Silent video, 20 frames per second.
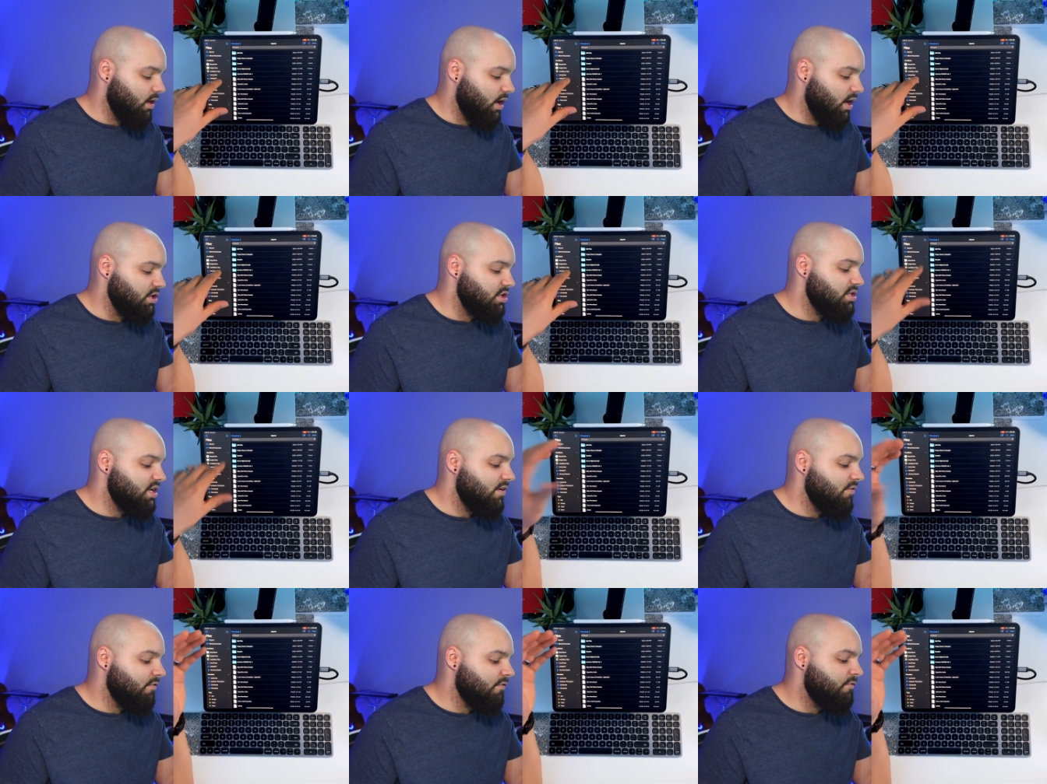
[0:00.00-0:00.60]
I just
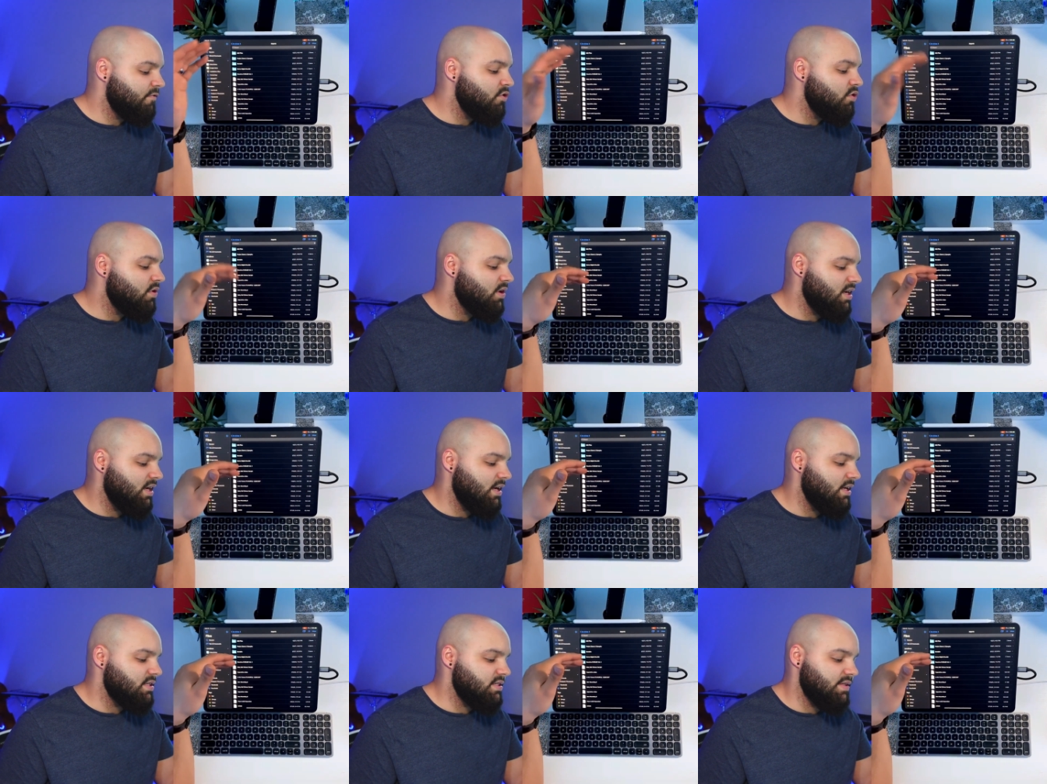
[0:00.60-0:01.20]
have a few
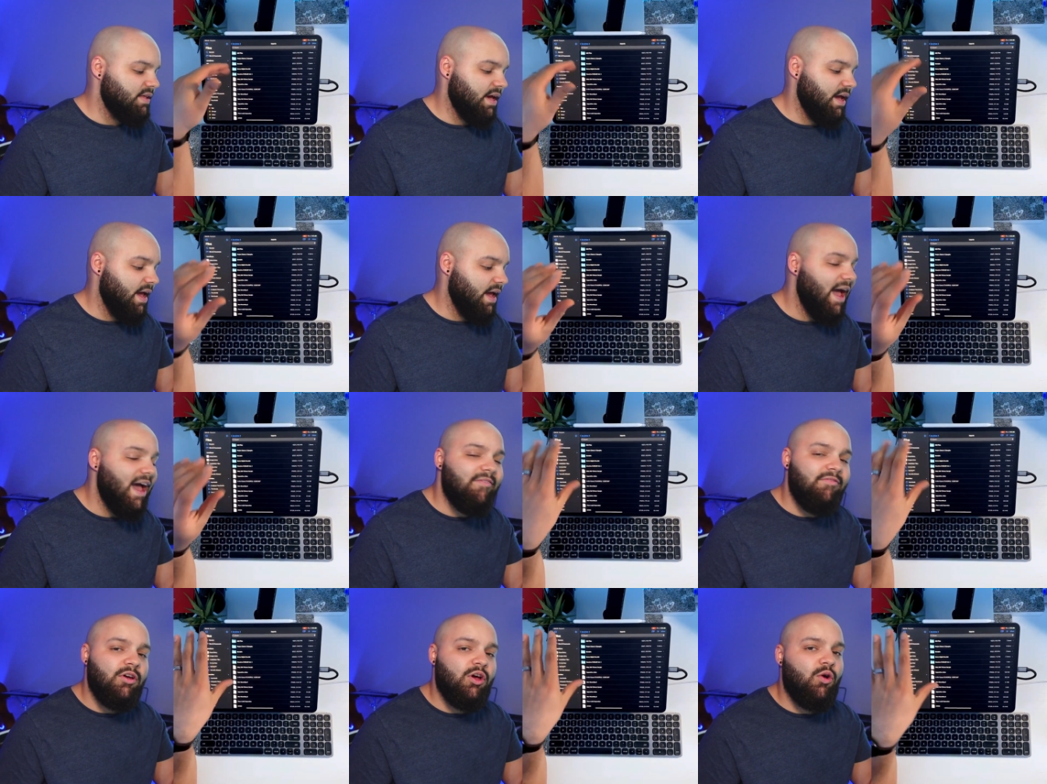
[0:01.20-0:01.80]
kits that I
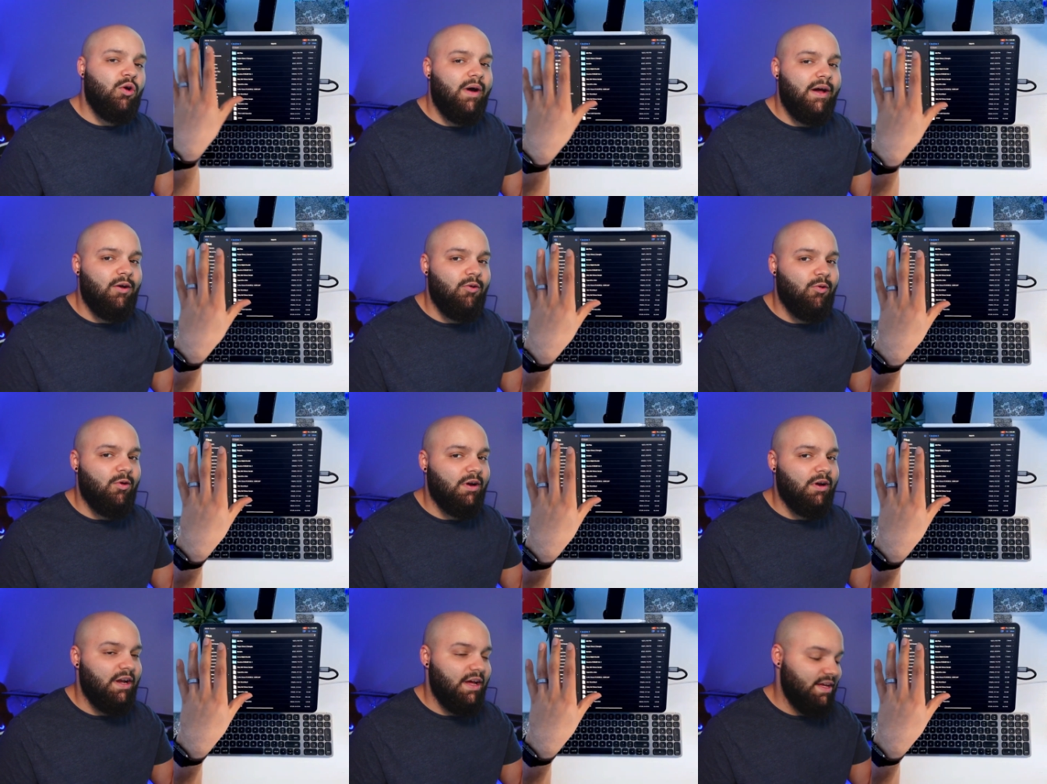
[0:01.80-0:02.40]
haven't quite
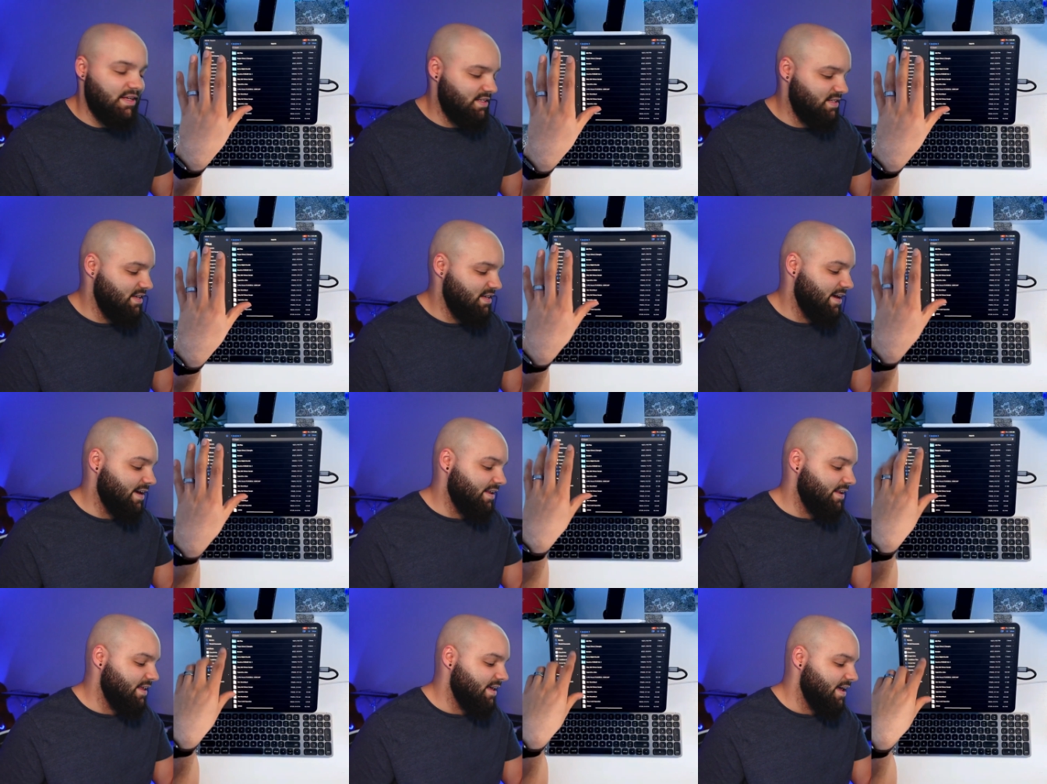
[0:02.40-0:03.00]
organized
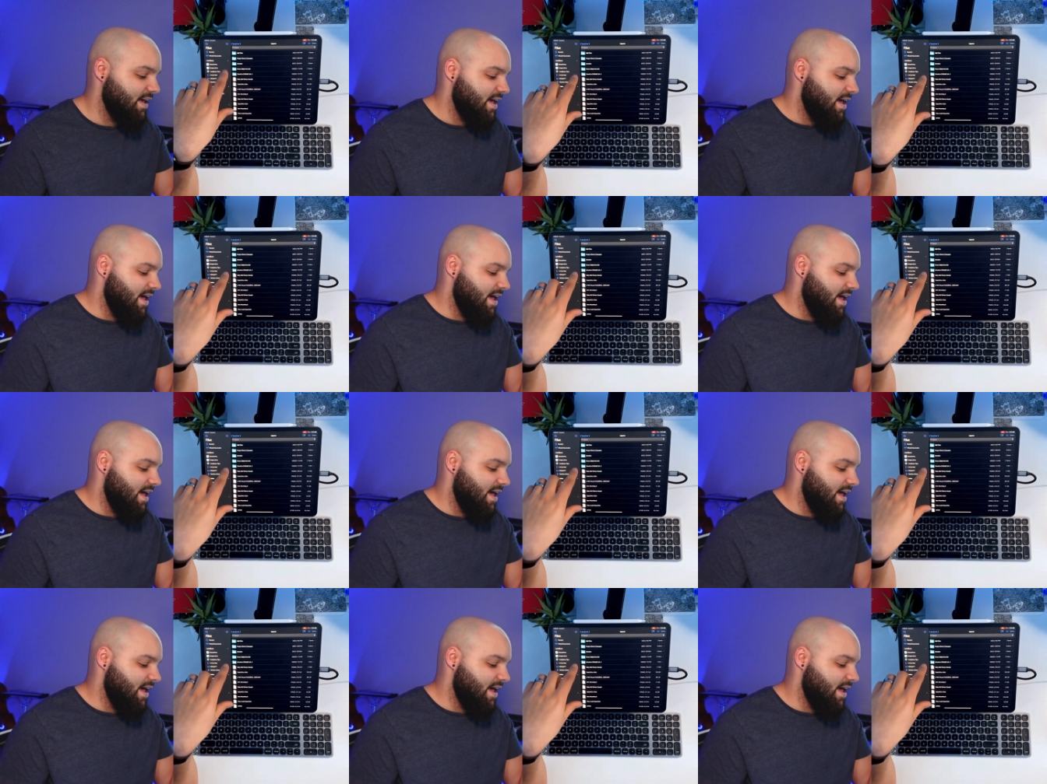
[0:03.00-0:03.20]
yet,